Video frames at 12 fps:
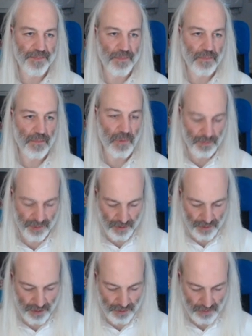Oh,
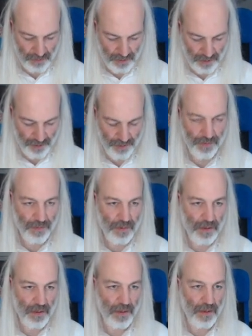sorry, undo.
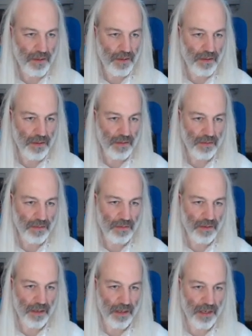
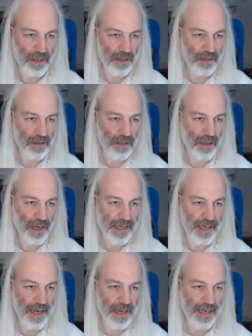I can
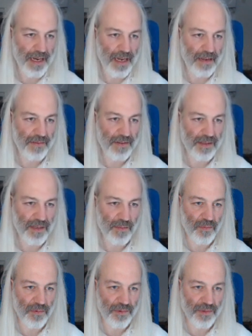have a
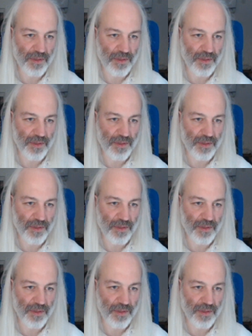somewhat